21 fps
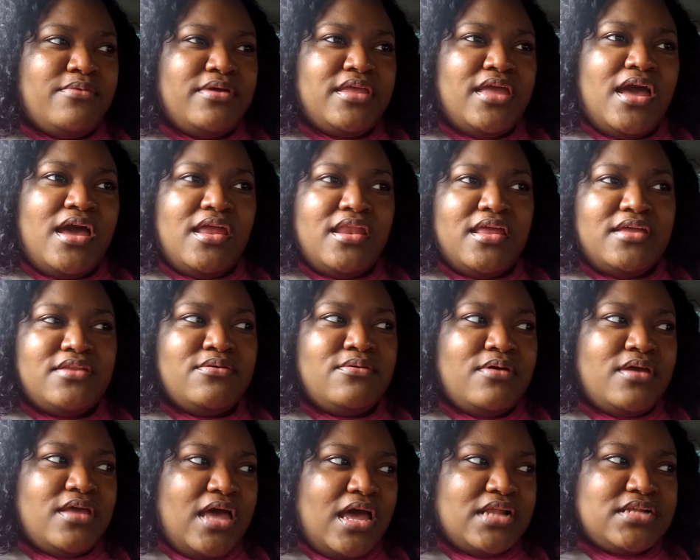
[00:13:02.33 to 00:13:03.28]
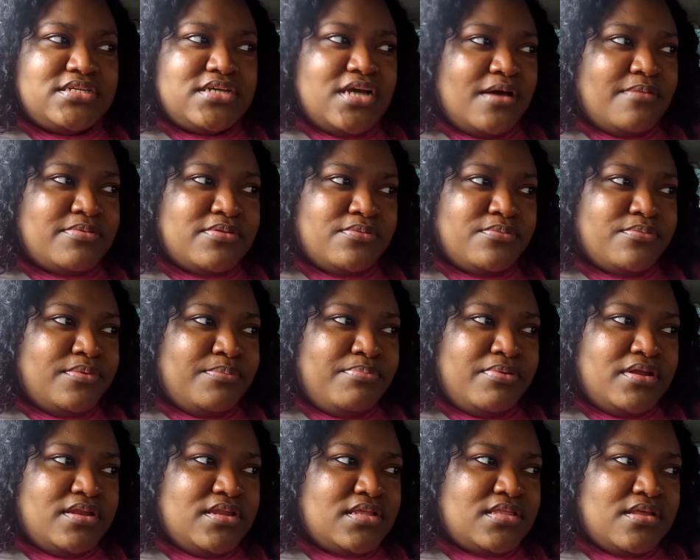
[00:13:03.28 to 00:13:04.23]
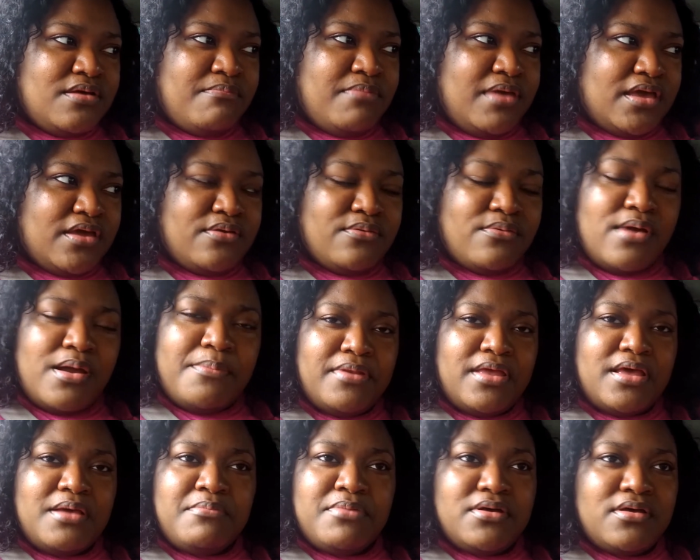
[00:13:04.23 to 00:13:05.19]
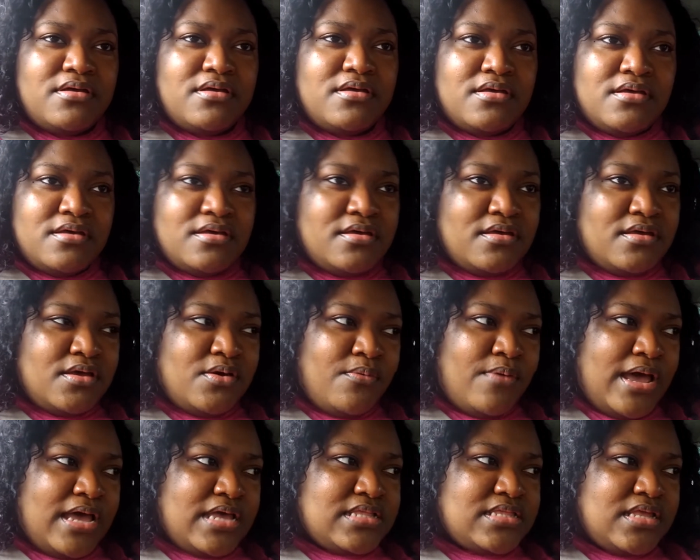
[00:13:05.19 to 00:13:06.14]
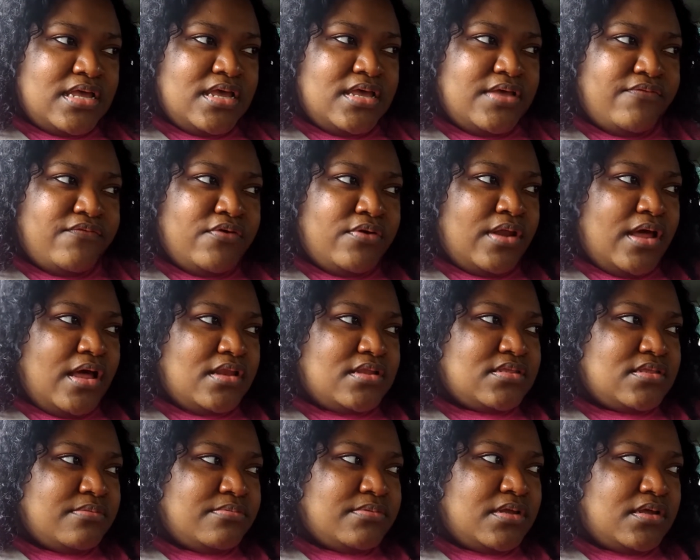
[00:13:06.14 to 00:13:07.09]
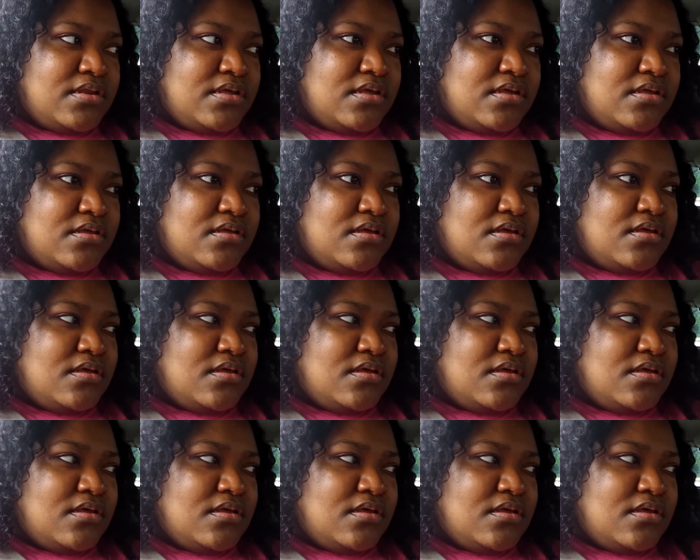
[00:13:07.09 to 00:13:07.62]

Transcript: Well, y'all ain't doing y'all jobs of putting this stuff back in the place because why is saying four dollars up there then?